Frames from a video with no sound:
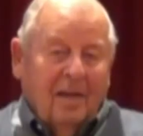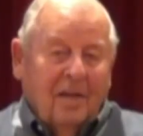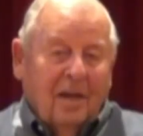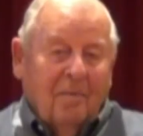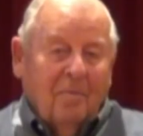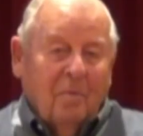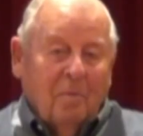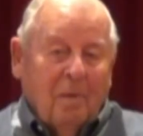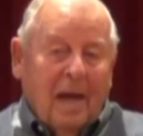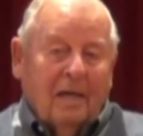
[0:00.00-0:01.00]
And
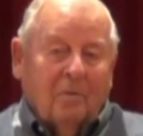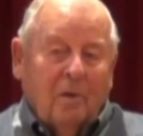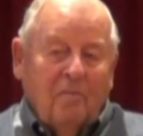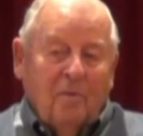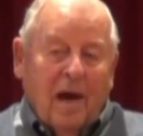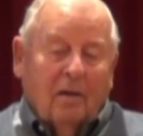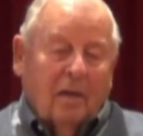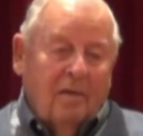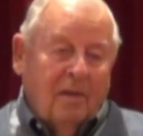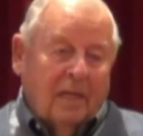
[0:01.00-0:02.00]
went back and
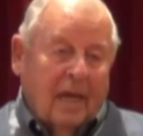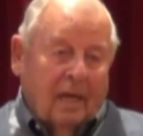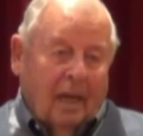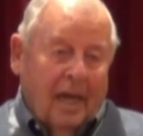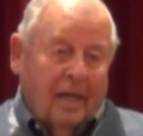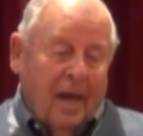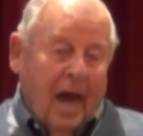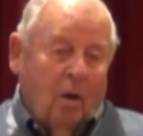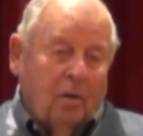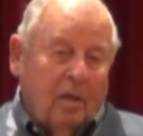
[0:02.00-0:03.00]
refiled, leaving that land
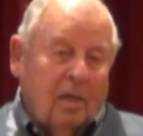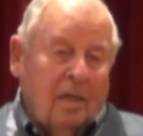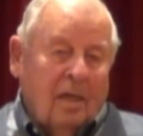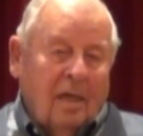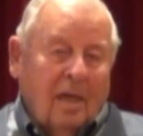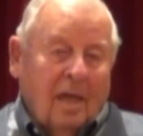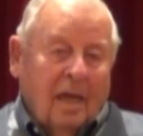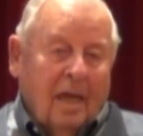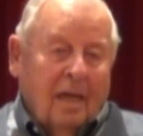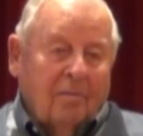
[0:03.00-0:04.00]
out.
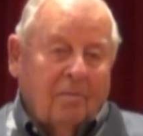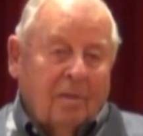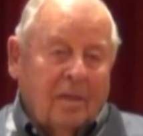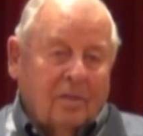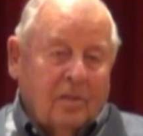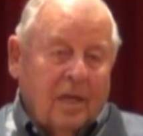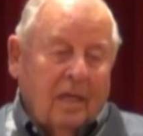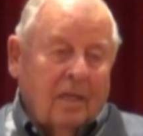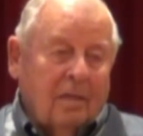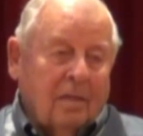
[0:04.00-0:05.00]
And
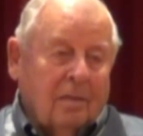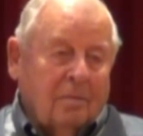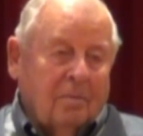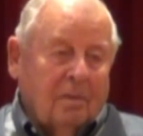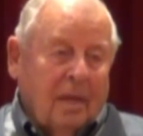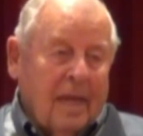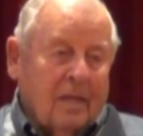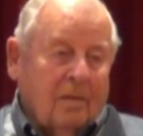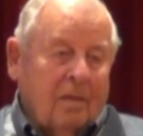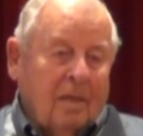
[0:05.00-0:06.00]
incidentally, the
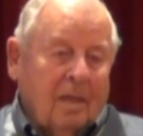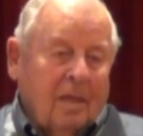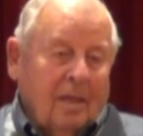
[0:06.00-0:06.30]
land